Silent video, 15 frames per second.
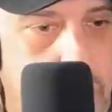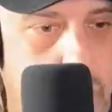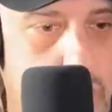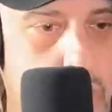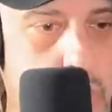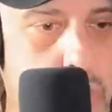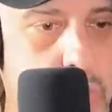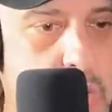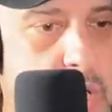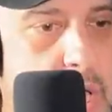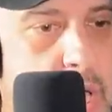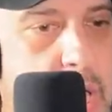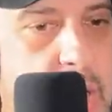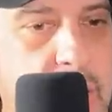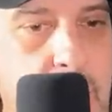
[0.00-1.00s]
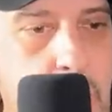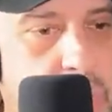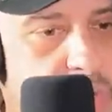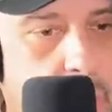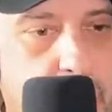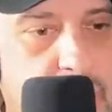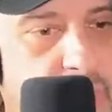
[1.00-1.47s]
New Jersey, he was
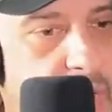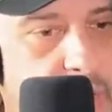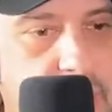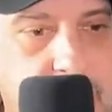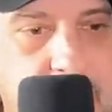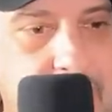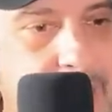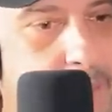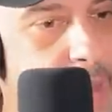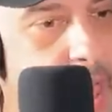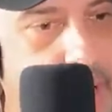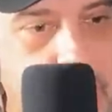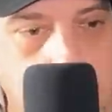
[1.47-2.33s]
someone that dating back